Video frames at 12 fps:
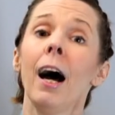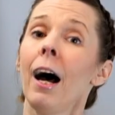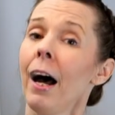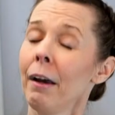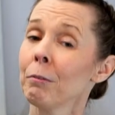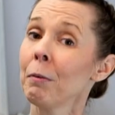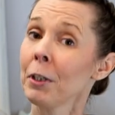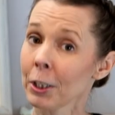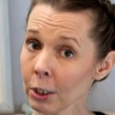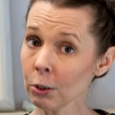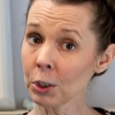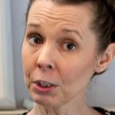I'm a
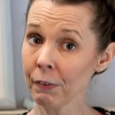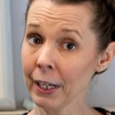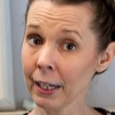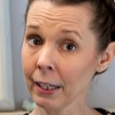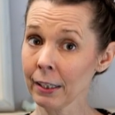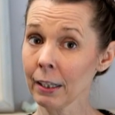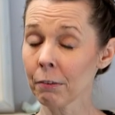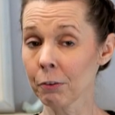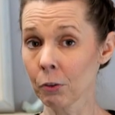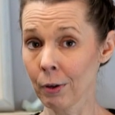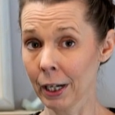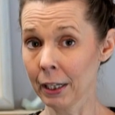huge fan of
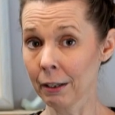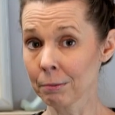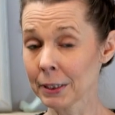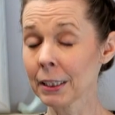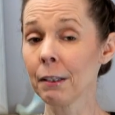ThredUps.